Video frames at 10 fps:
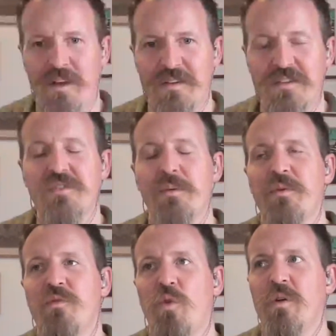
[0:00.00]
This is
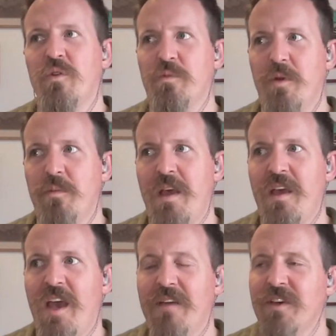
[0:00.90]
someone who may
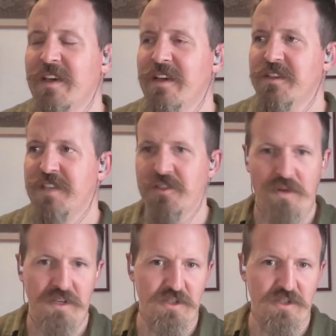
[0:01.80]
have sensory